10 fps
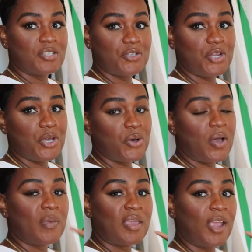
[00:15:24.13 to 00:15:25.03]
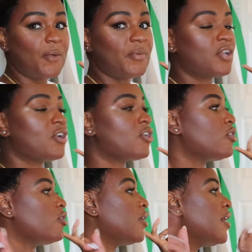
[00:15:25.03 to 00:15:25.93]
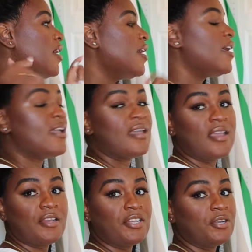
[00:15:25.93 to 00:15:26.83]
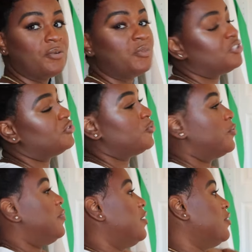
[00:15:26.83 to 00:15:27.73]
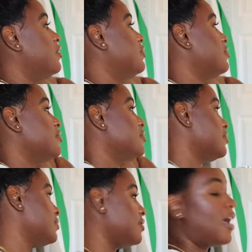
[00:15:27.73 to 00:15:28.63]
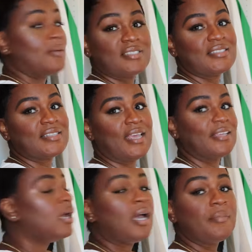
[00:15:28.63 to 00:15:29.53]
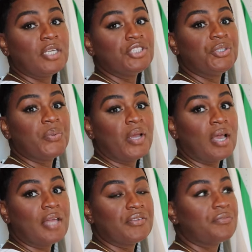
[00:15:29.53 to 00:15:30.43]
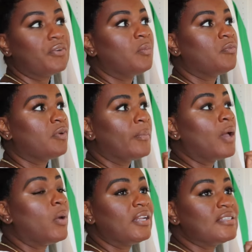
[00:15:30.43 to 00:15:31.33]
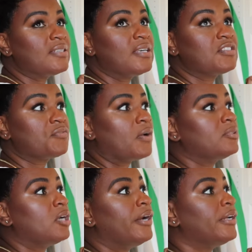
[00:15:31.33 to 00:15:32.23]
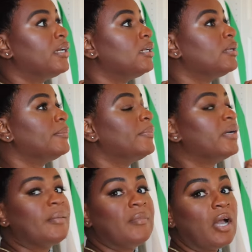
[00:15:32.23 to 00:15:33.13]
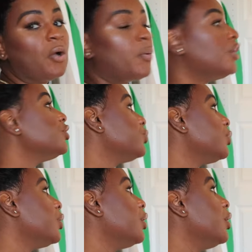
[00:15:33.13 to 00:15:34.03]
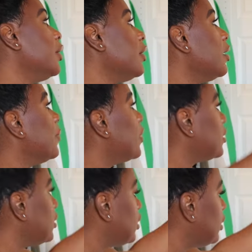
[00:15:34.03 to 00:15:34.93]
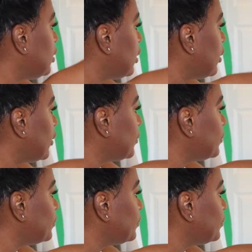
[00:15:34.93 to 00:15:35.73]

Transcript: didn't know, I'm a Caribbean girl and you know, we just do it better. I'm just saying. I'm not sure where I got the frame from. I want to say it's from Target, but I'm not quite sure. But the, um,